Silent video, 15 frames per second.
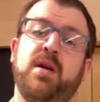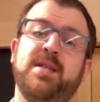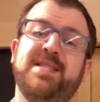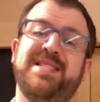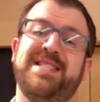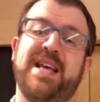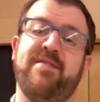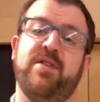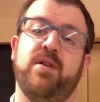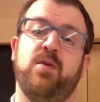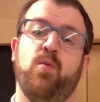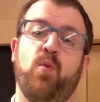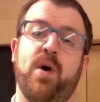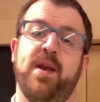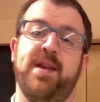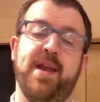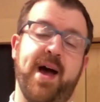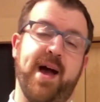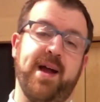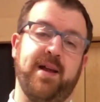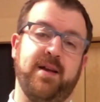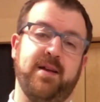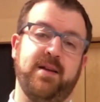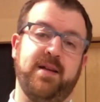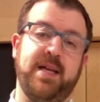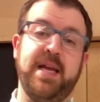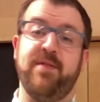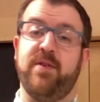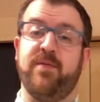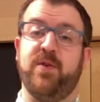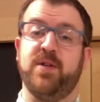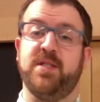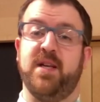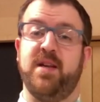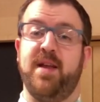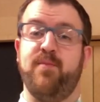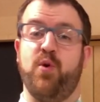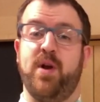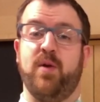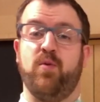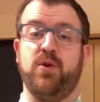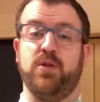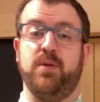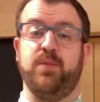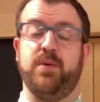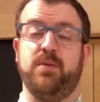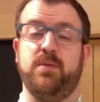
719. Even for Sunday morning worship.